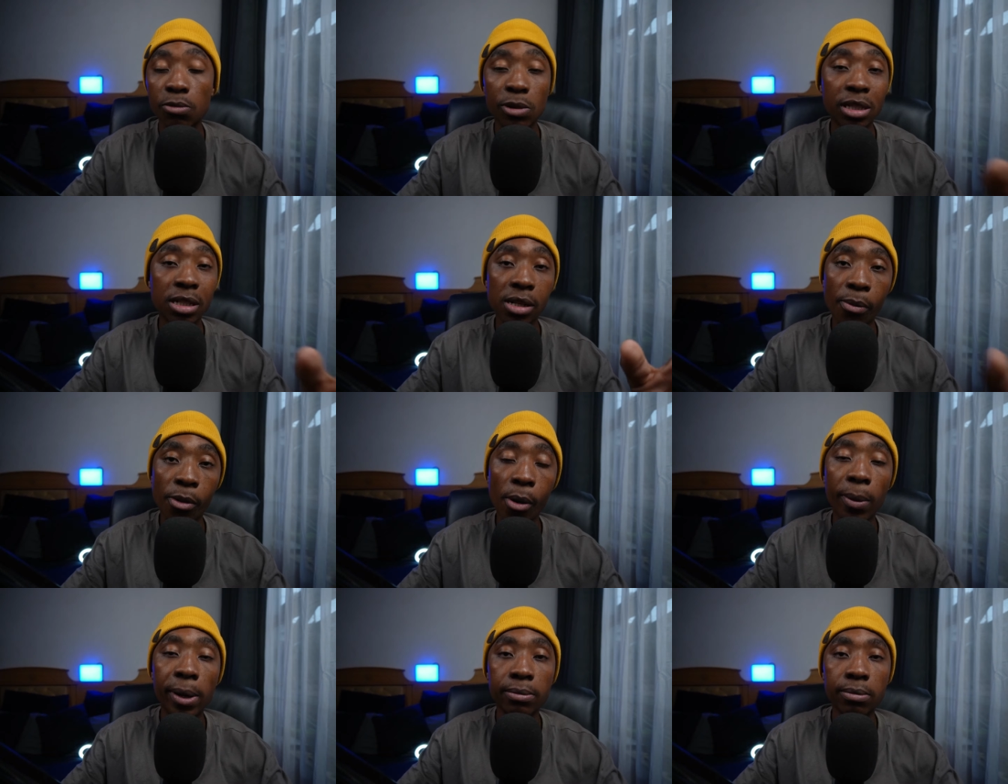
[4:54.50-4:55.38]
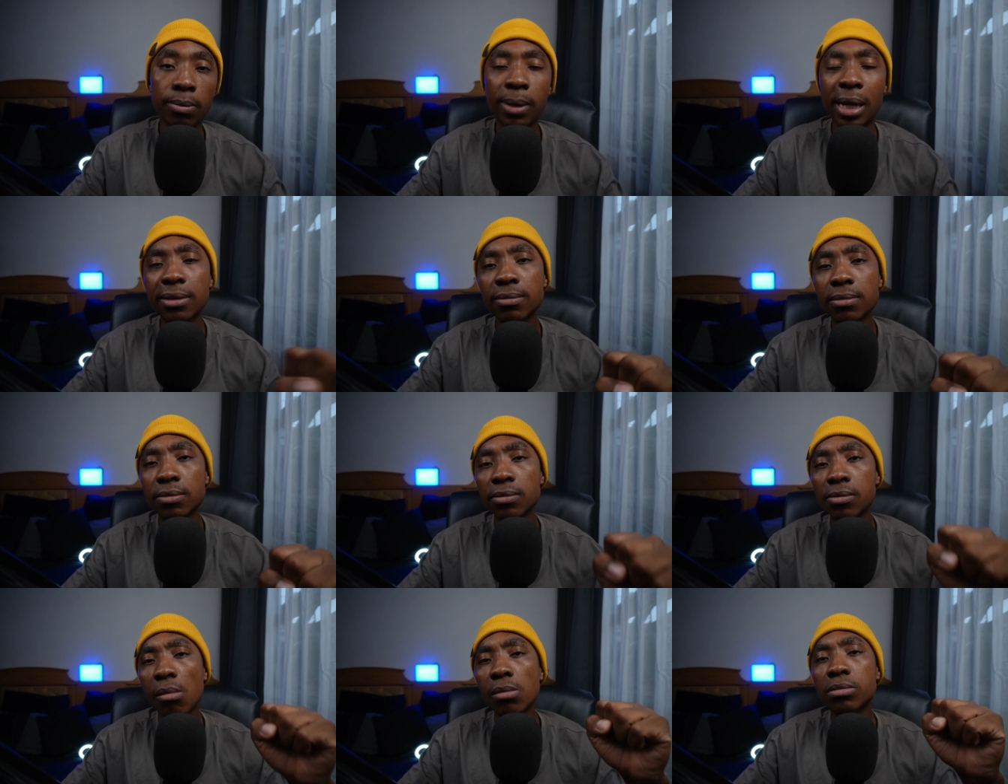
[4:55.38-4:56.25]
which is a problem. But
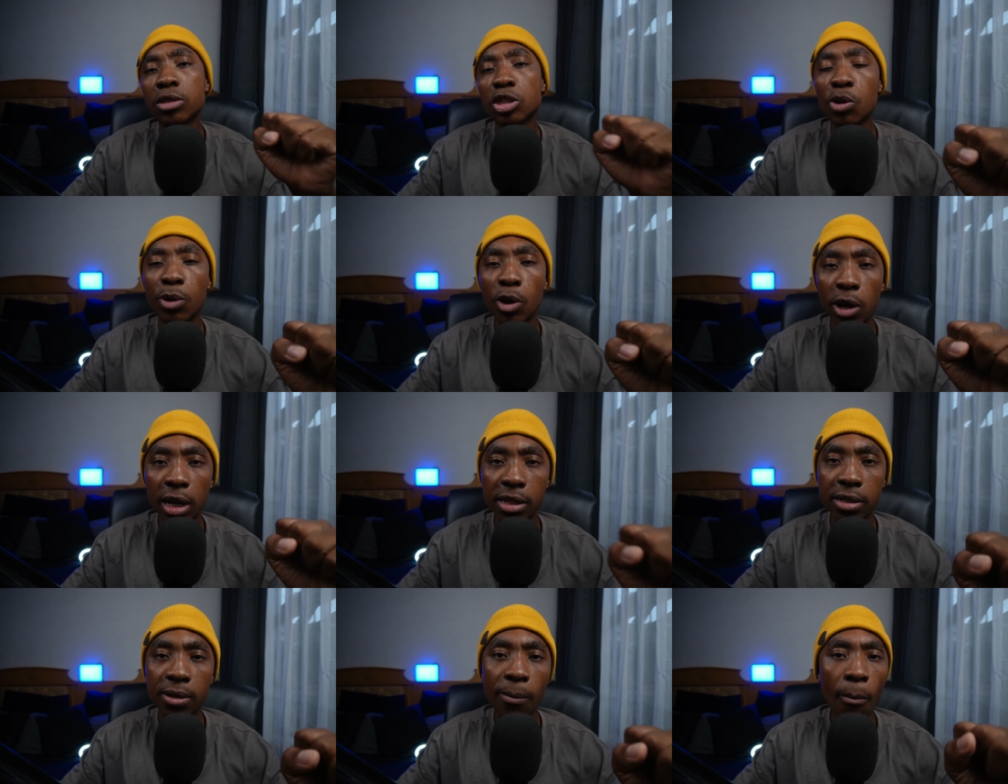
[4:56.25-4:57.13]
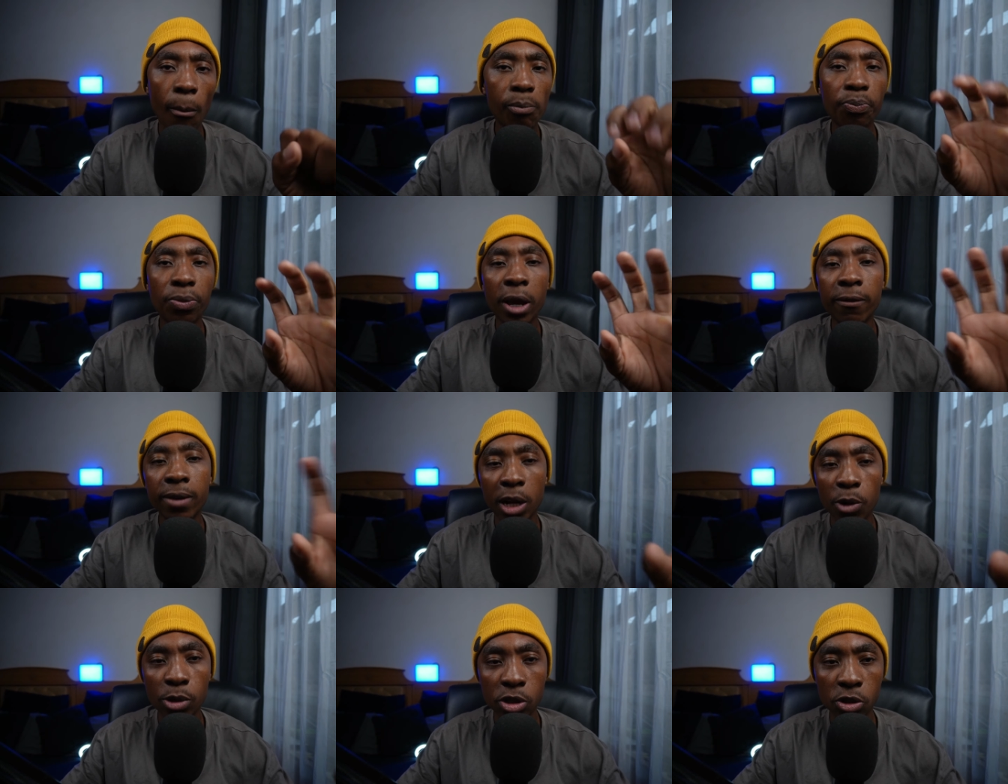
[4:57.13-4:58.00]
to be honest, If
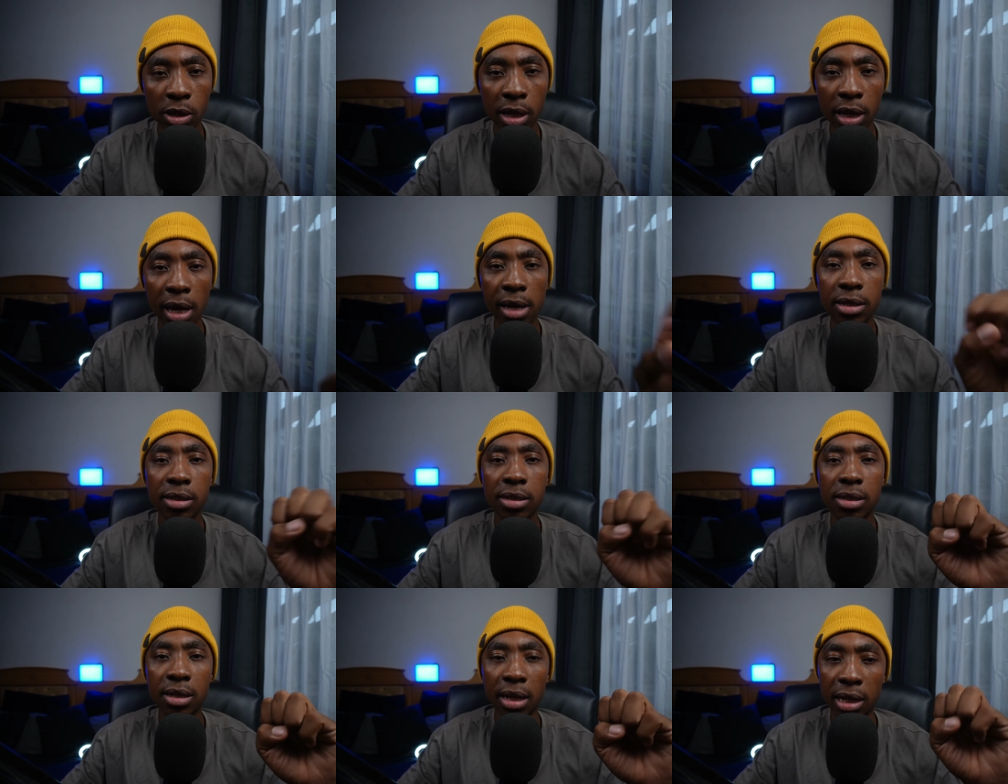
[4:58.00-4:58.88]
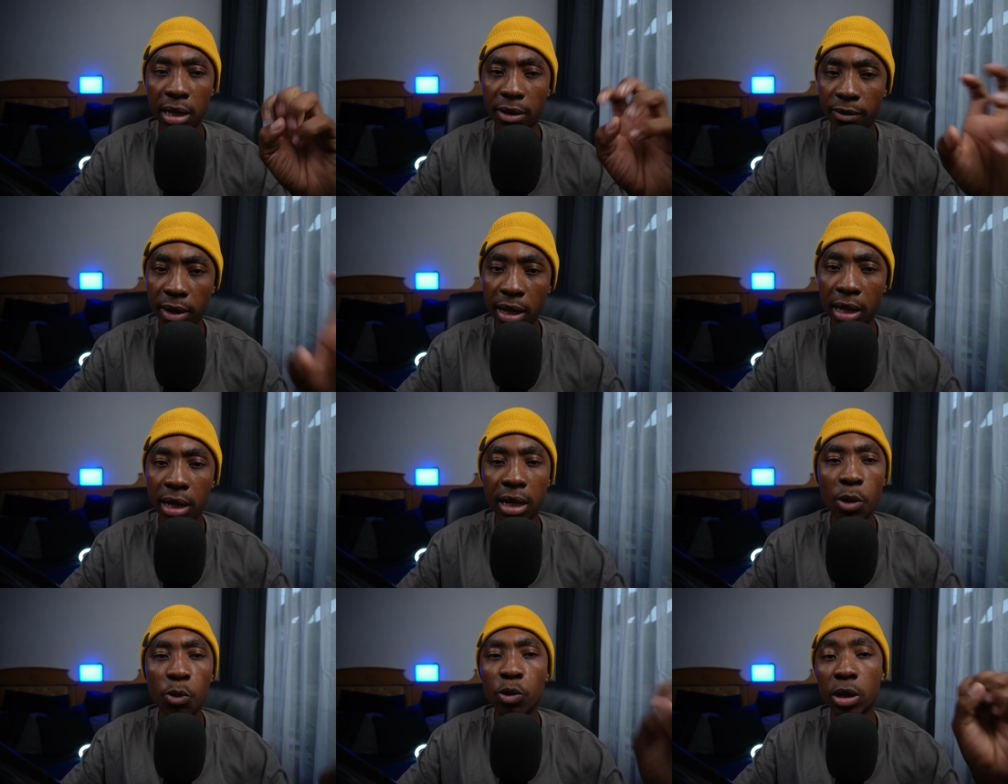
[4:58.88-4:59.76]
that was not the case, then definitely they would